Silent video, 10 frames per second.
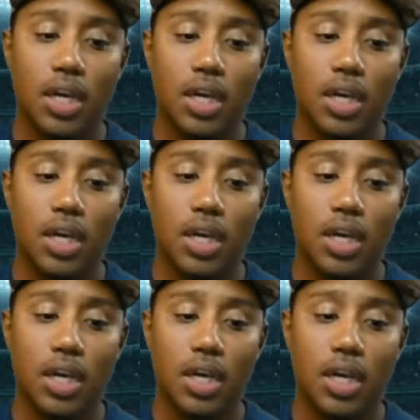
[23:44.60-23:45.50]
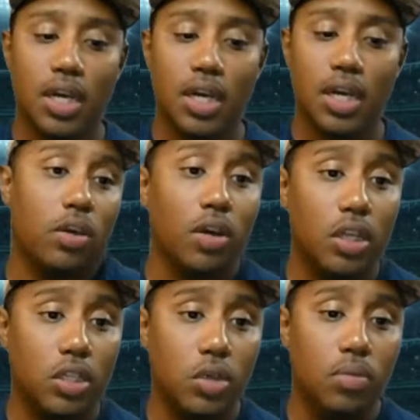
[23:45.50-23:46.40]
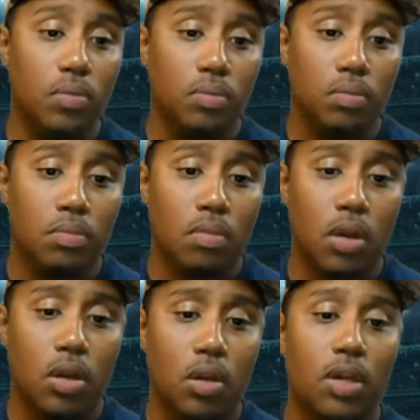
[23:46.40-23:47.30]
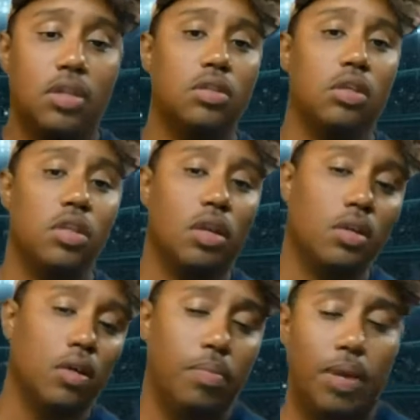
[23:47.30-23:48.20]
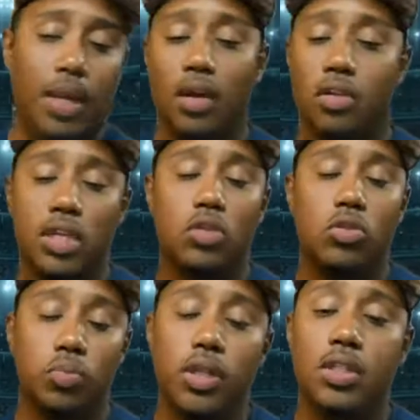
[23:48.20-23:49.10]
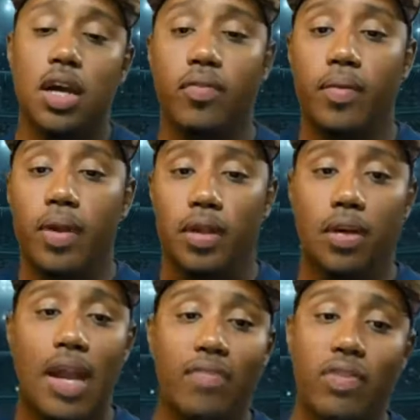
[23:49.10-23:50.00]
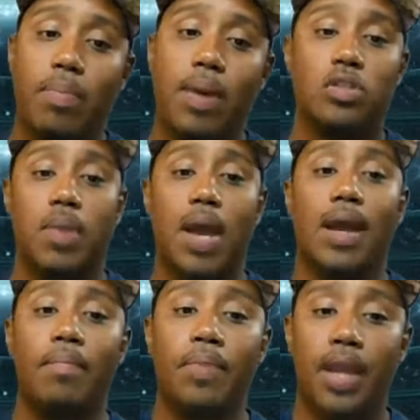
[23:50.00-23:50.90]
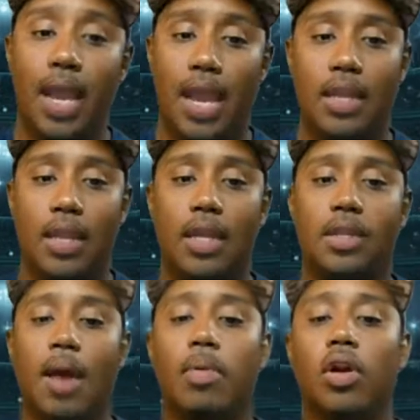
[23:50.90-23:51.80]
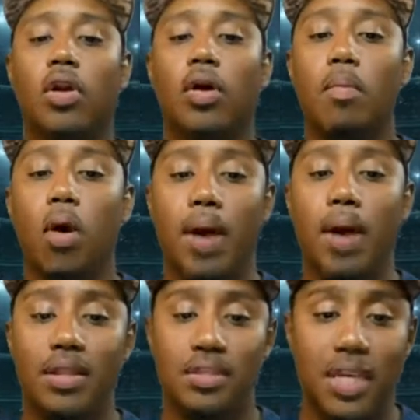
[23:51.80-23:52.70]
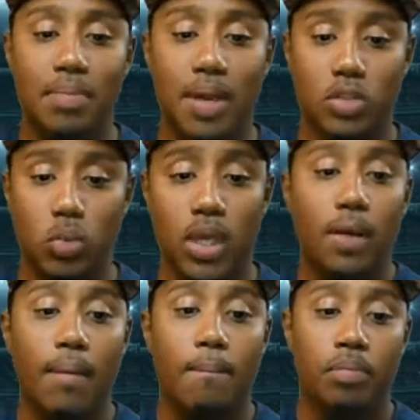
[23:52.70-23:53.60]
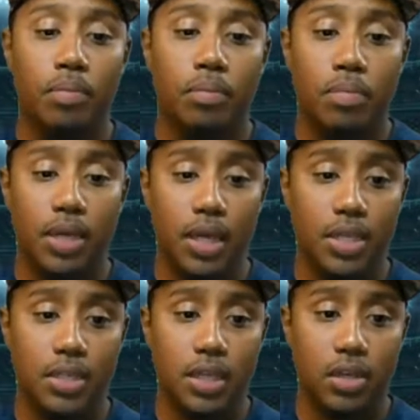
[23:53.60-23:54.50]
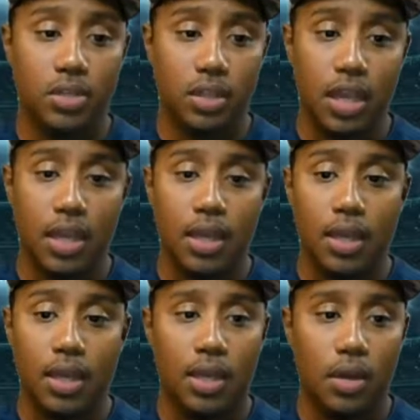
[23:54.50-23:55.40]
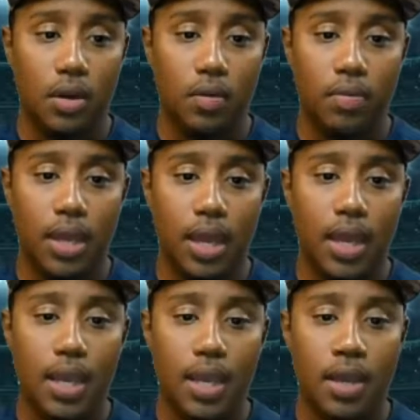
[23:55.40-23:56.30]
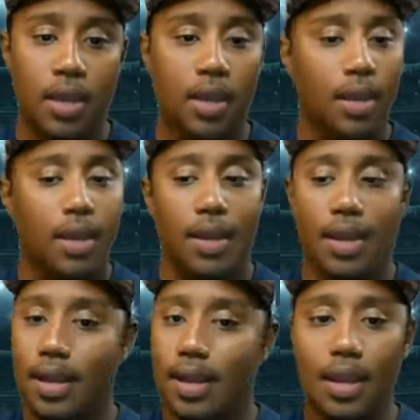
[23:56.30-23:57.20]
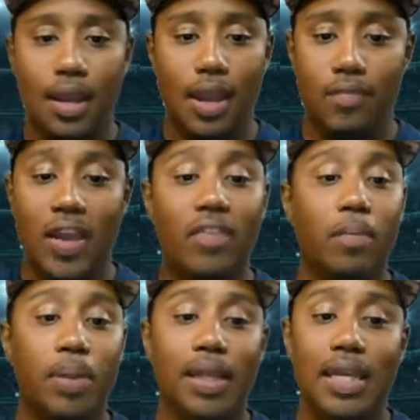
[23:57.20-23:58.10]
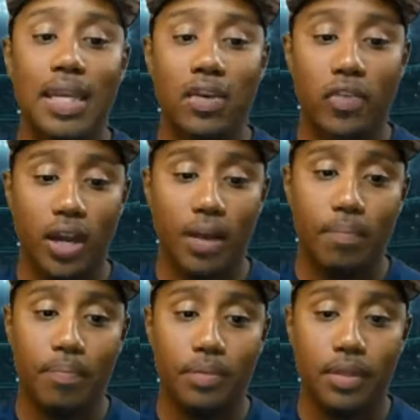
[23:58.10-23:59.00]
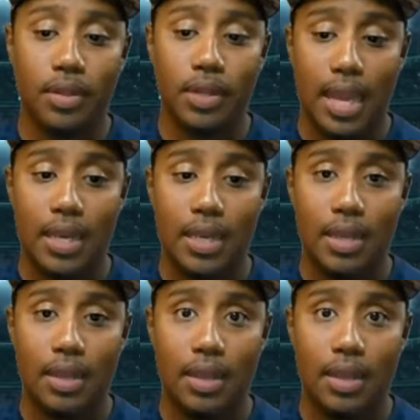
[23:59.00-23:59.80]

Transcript: Now we're gonna see what they're gonna do, because their beginning of their schedule is pretty tough. They're gonna have to bounce back, and I'm gonna learn more about this team next week because here's the thing, they if they've completely given up, then